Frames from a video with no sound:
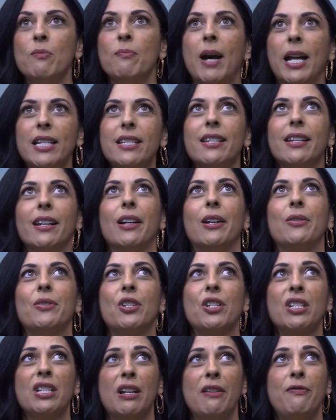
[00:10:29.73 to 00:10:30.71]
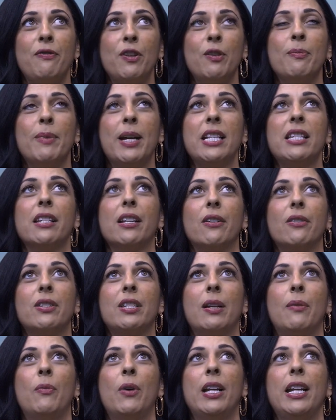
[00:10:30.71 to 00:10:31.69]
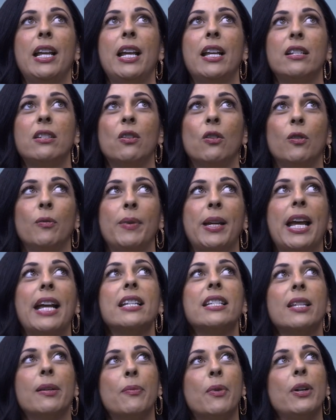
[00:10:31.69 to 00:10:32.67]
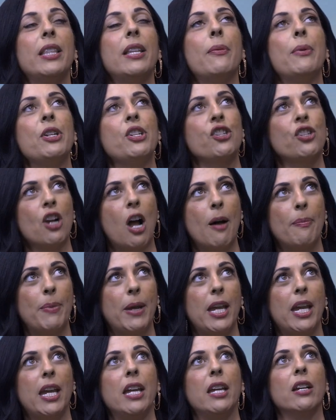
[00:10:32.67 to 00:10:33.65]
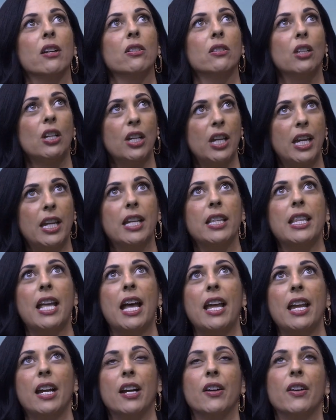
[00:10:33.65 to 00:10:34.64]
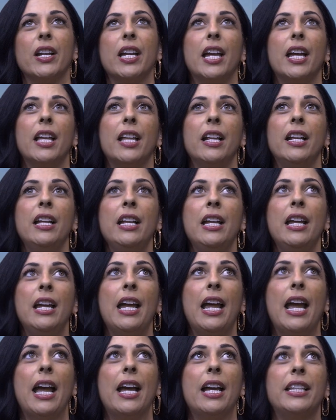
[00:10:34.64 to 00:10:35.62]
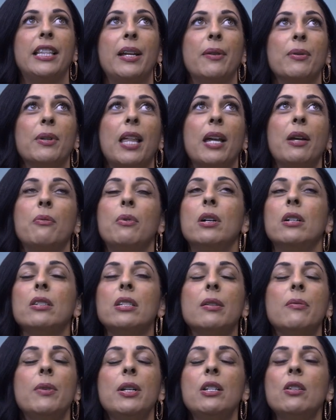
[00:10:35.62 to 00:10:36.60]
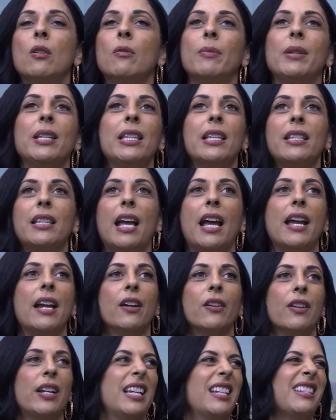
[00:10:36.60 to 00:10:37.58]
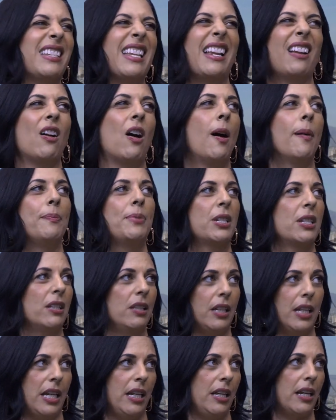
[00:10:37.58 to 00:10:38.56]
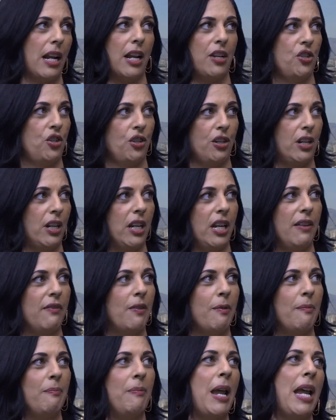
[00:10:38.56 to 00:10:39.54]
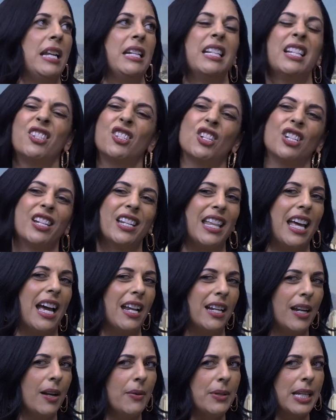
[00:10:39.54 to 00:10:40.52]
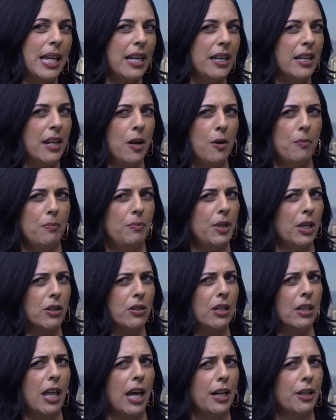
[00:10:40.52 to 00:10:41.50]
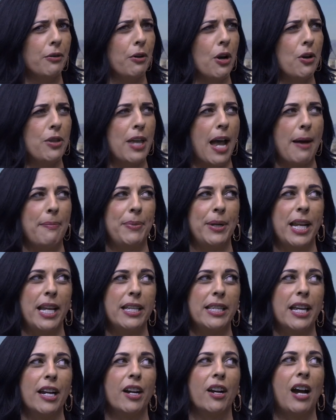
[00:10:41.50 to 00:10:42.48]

months ago, someone had told me, I had someone that was shopping or looking in that area, and they were like, well, someone told me that area is like obsolete. I shouldn't even pay attention to that. And I was like, no, there's a lot of growth happening there.